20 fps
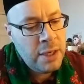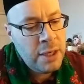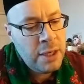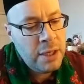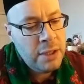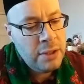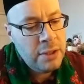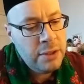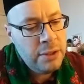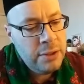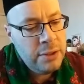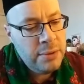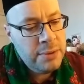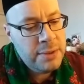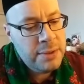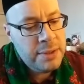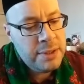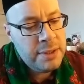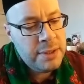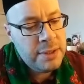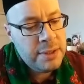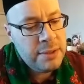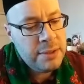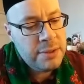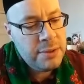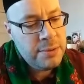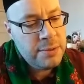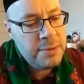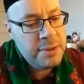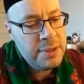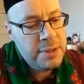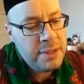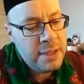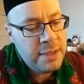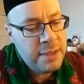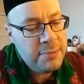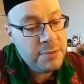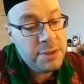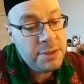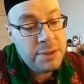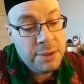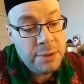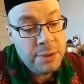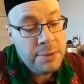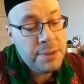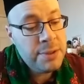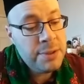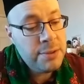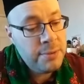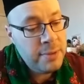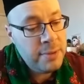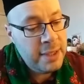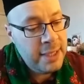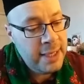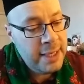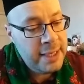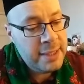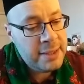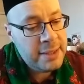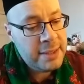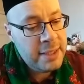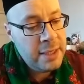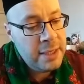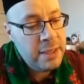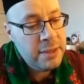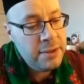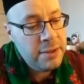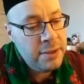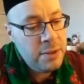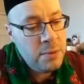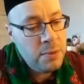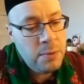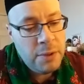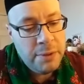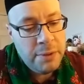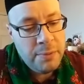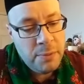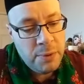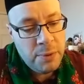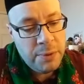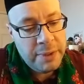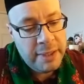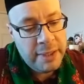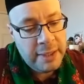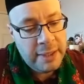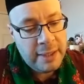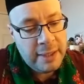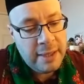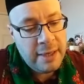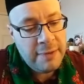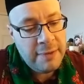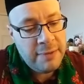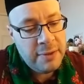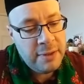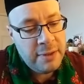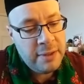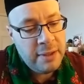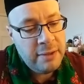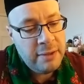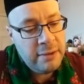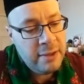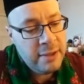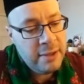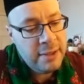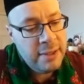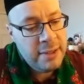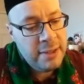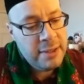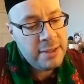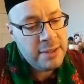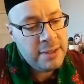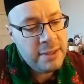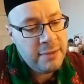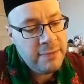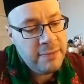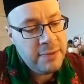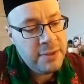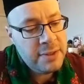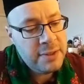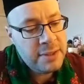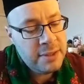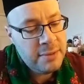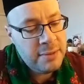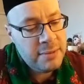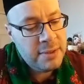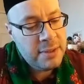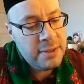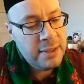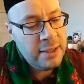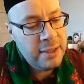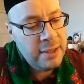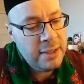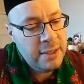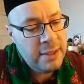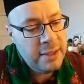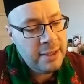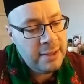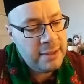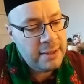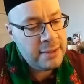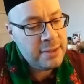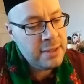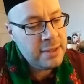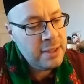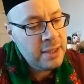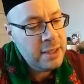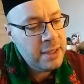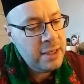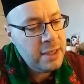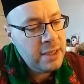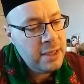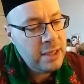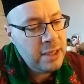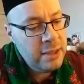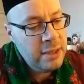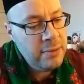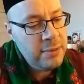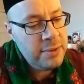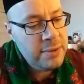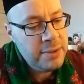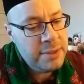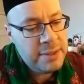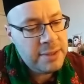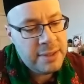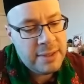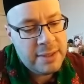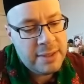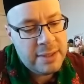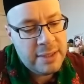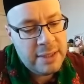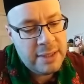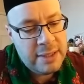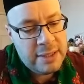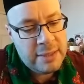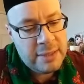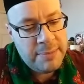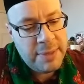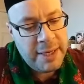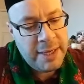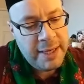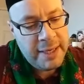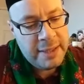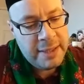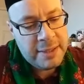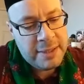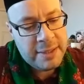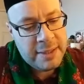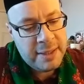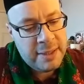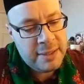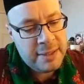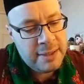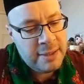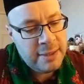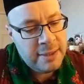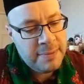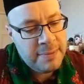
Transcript: used to relate that one morning after Heraclius had first come to Eilat, he was seized by anxiety,